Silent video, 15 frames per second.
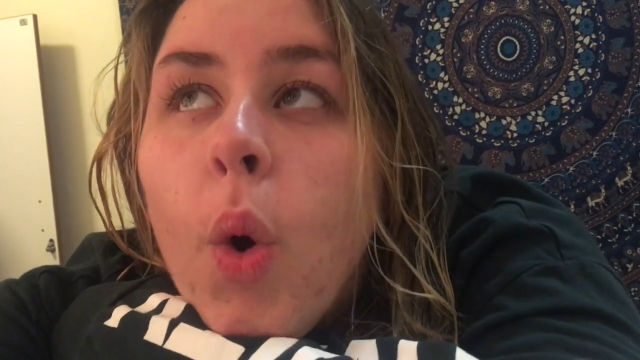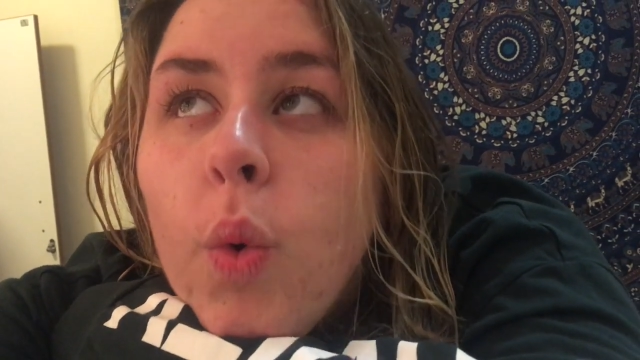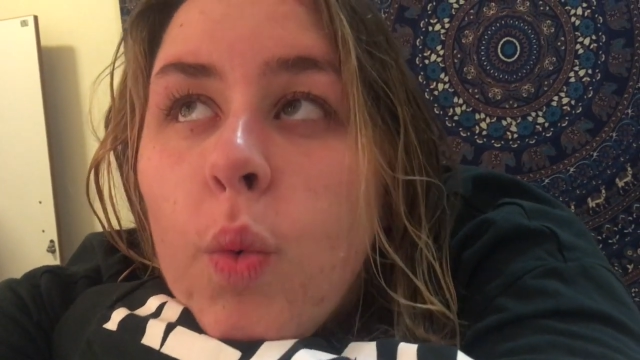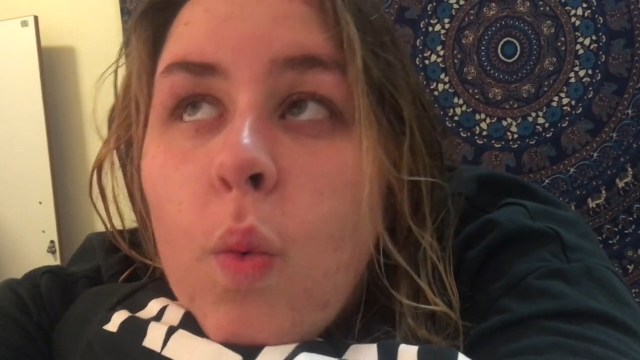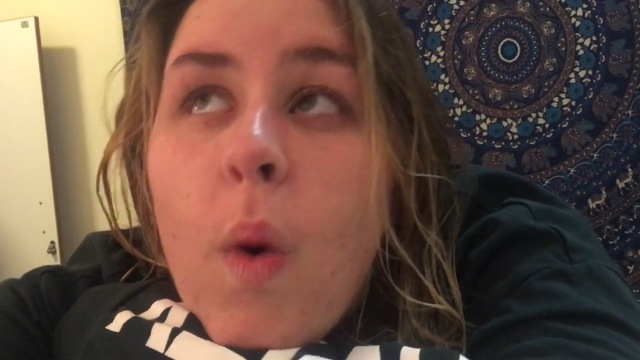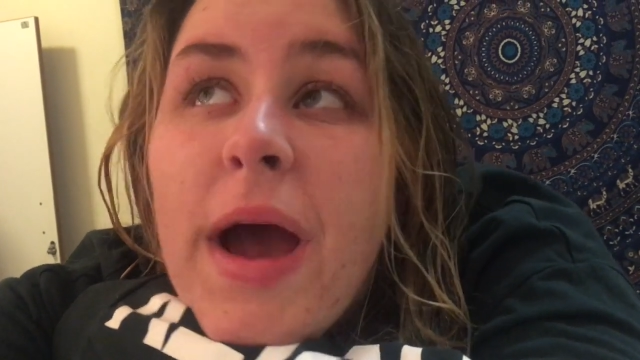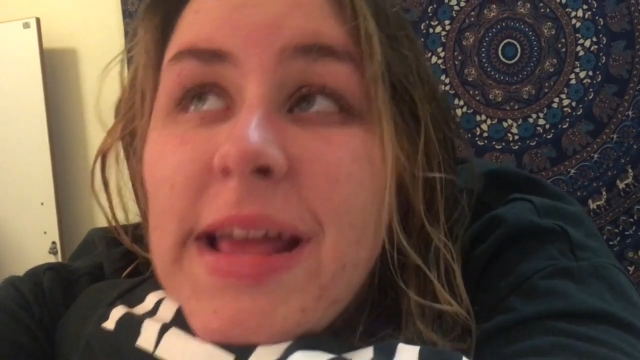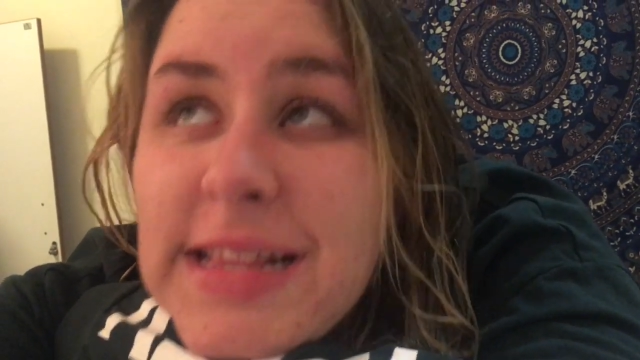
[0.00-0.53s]

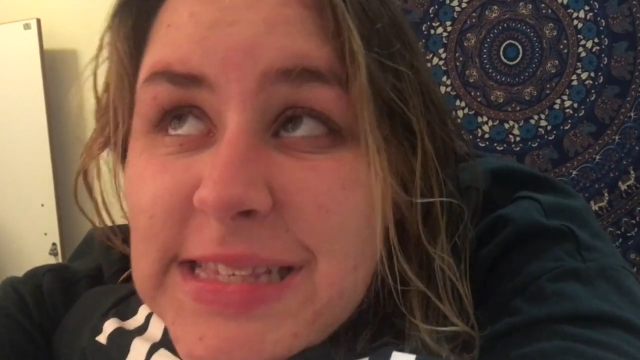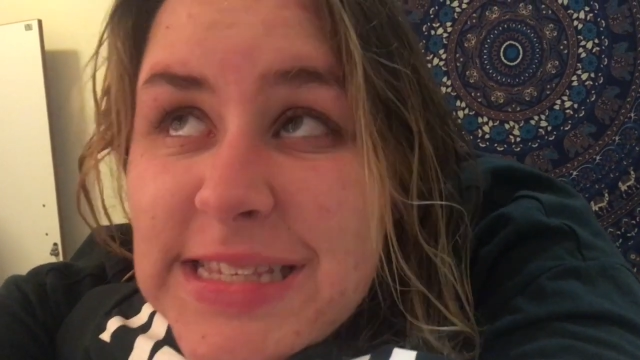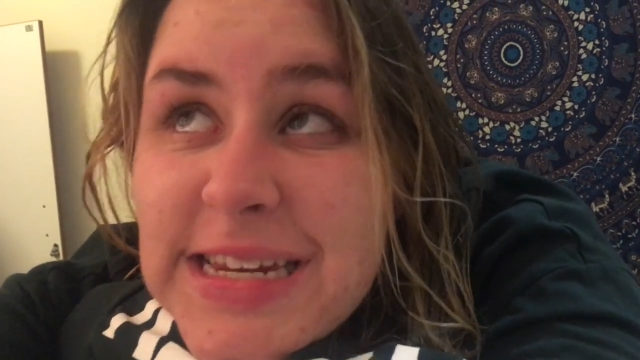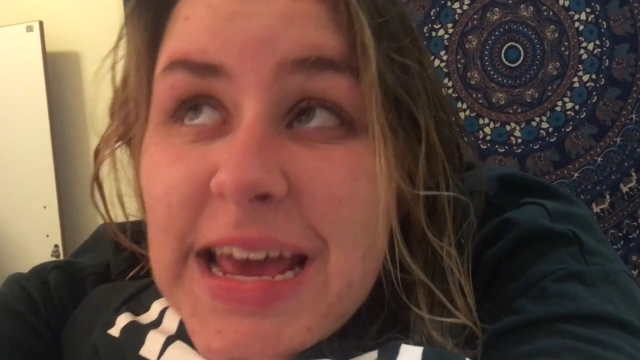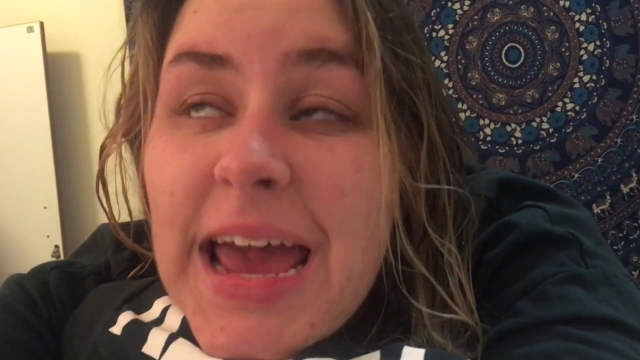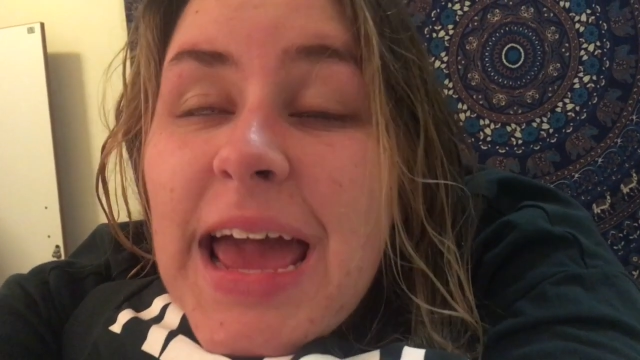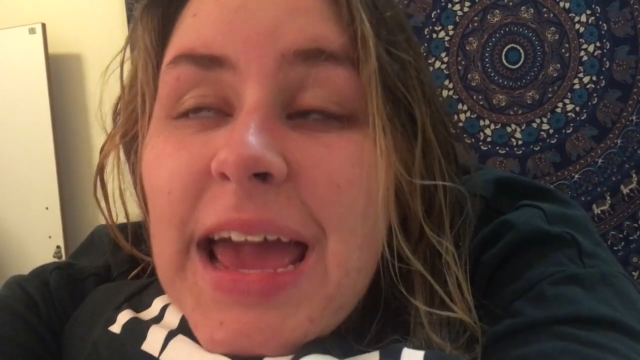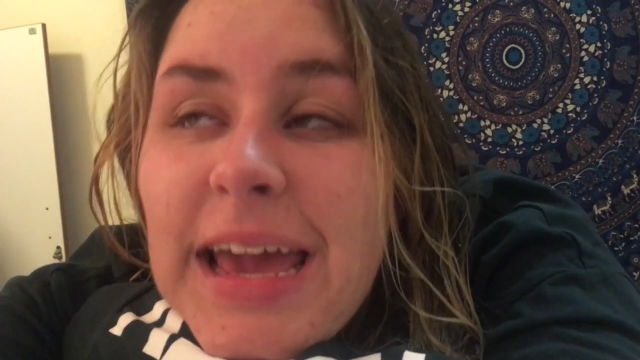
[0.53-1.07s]

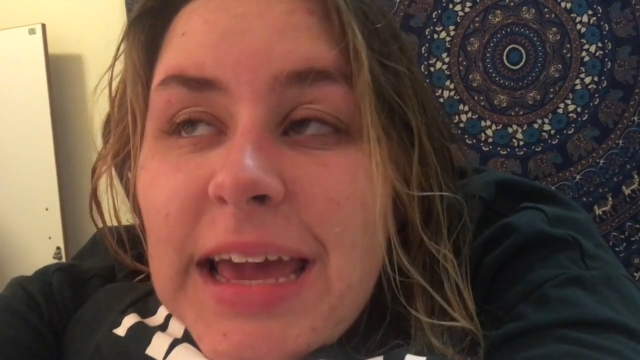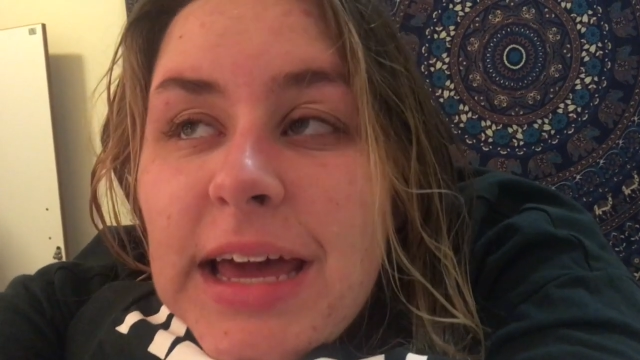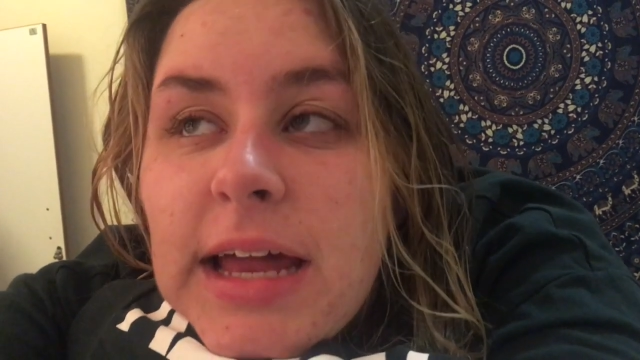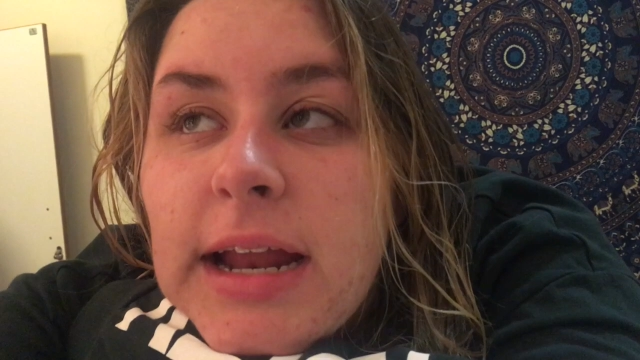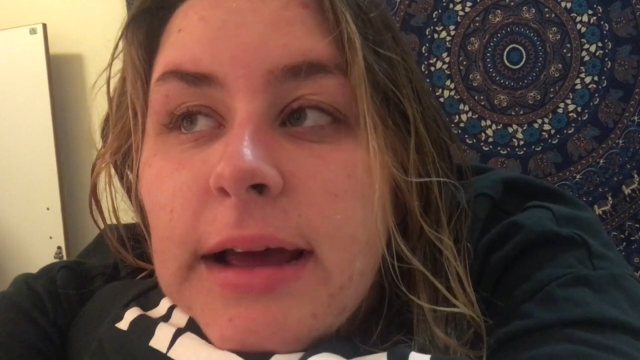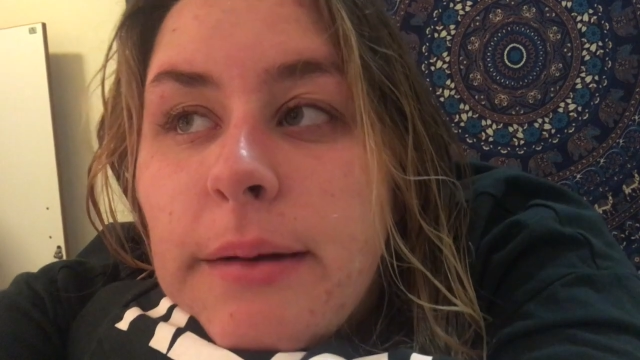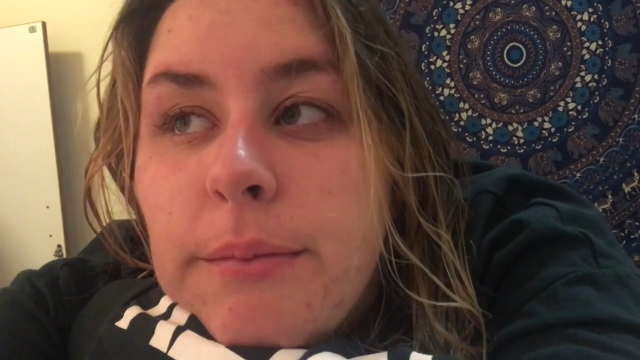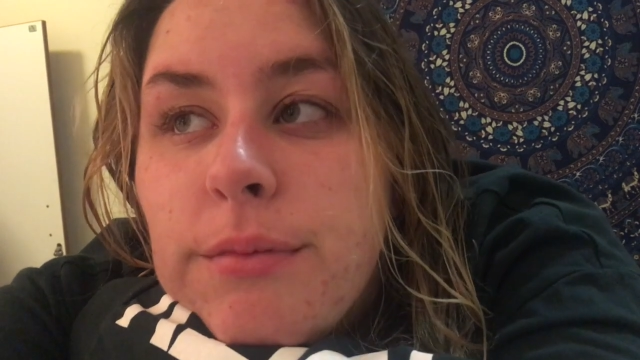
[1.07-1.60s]
Wednesday,
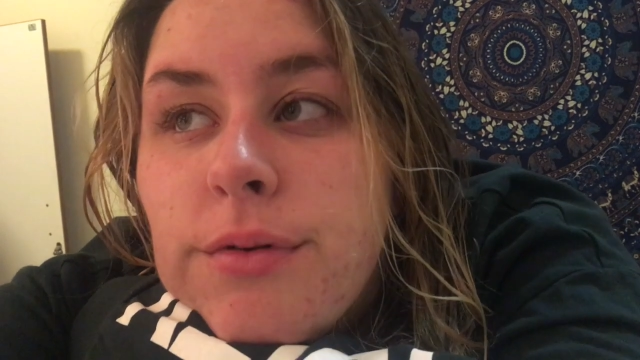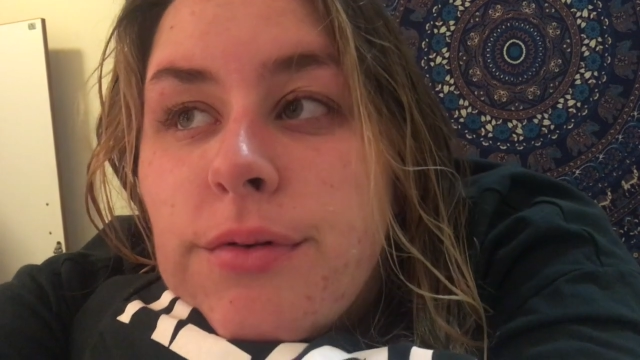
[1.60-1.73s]
and I